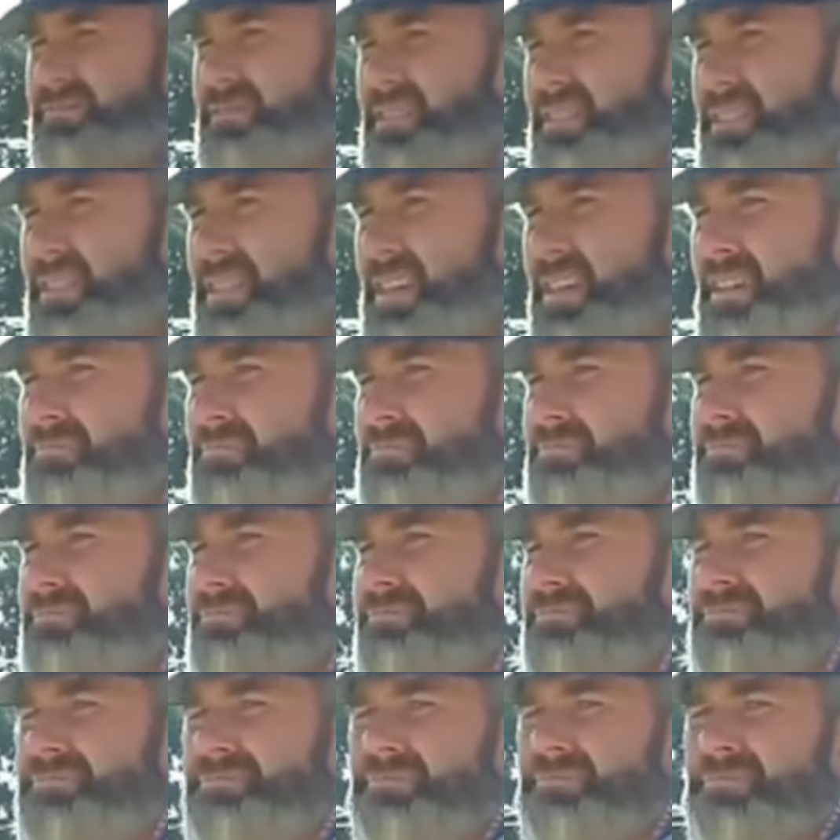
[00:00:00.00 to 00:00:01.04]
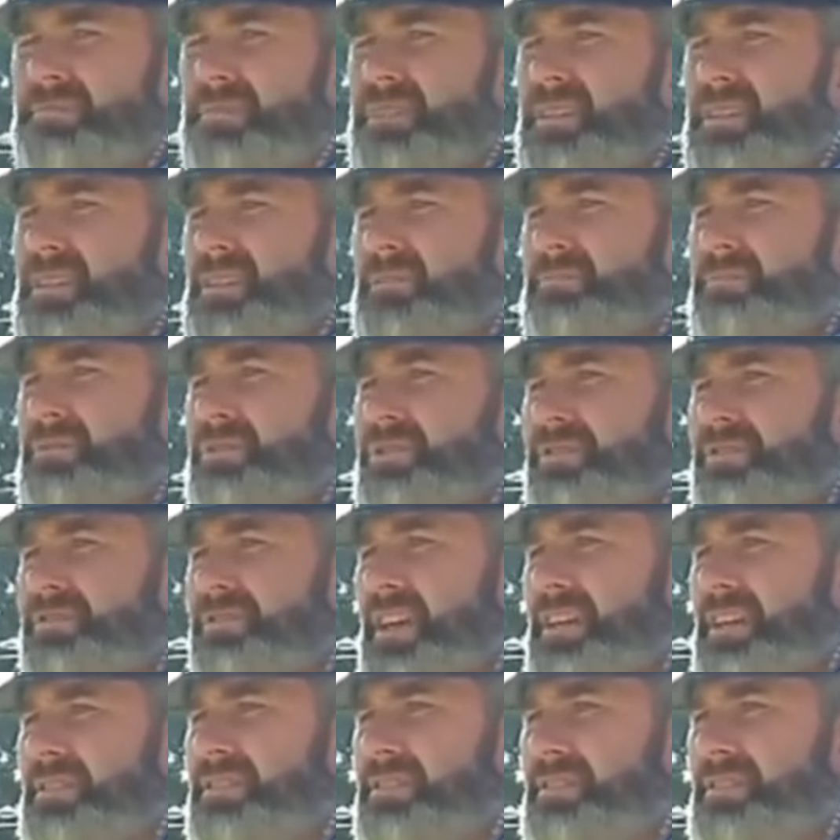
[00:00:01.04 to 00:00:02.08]
in that by the
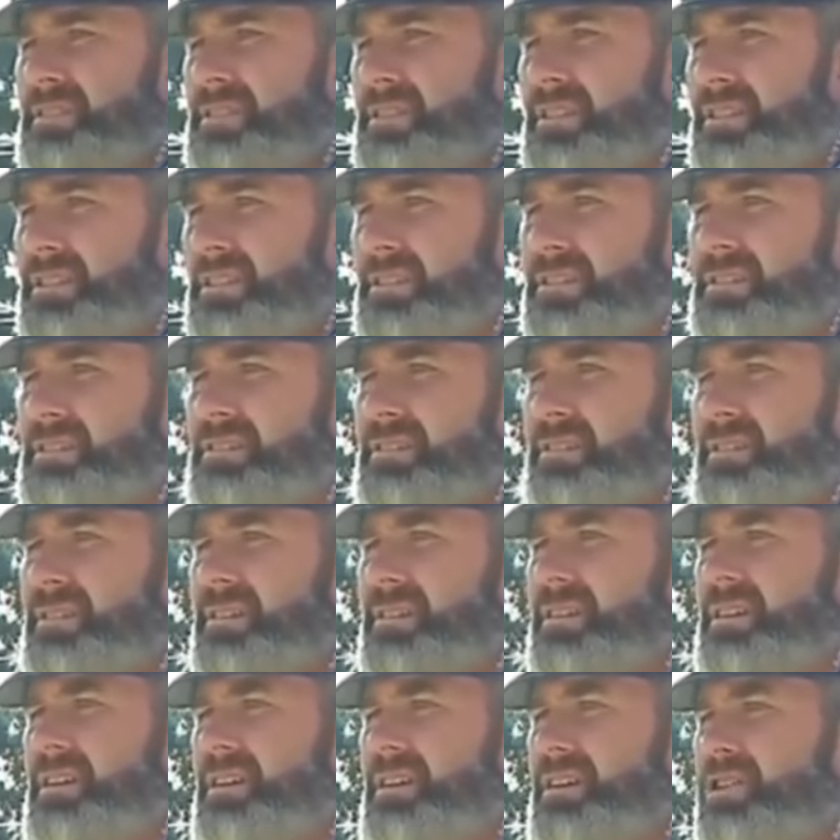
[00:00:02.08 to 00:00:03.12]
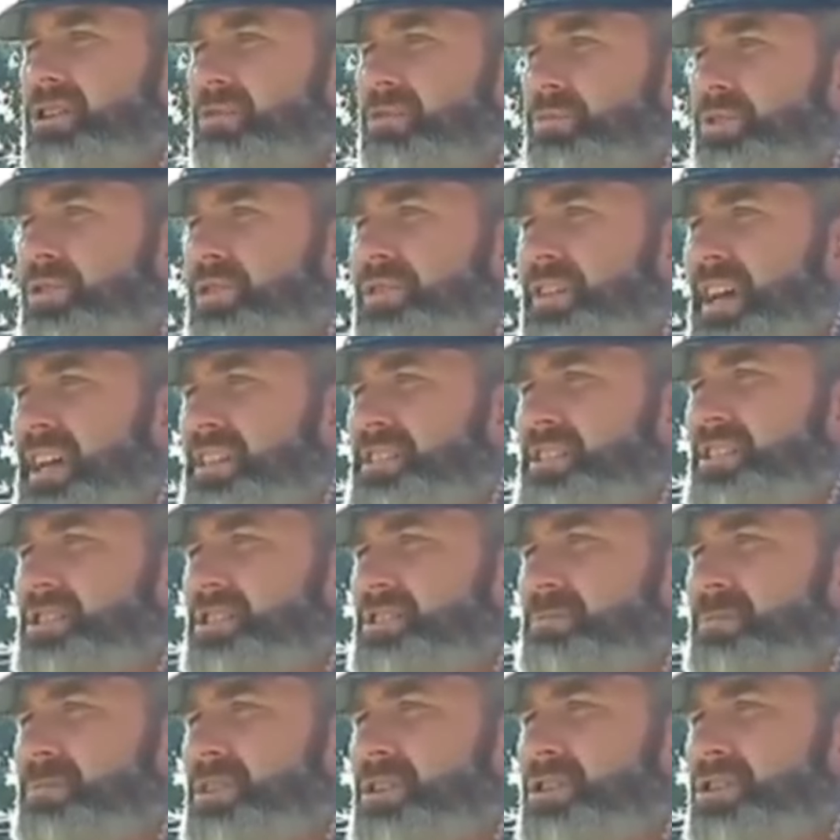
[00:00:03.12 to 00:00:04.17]
fact that Commonwealth asset
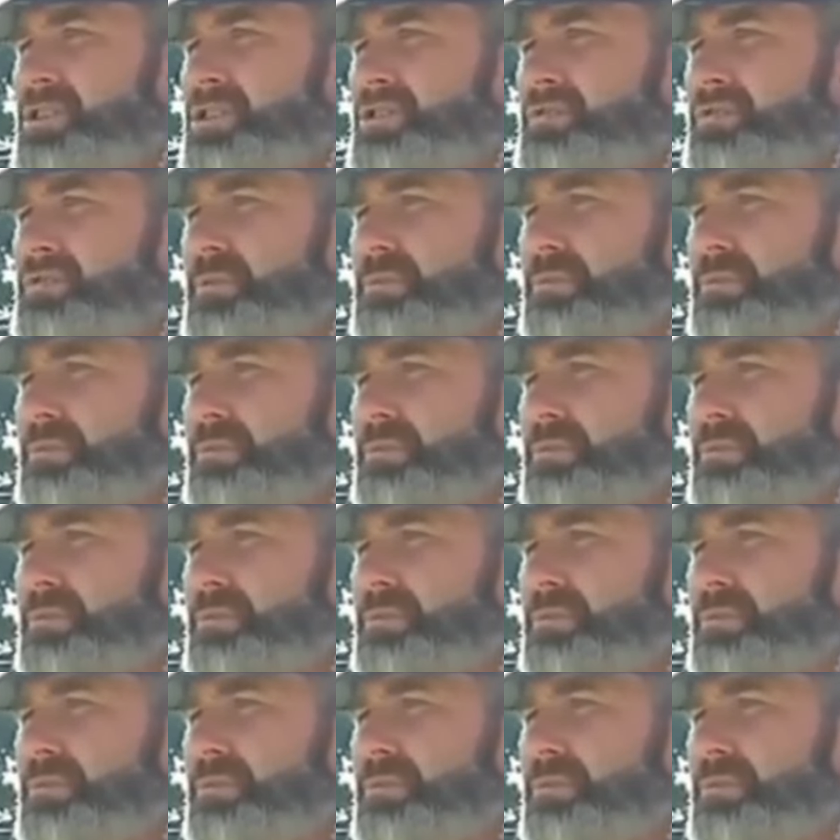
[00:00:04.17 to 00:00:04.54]
is being used for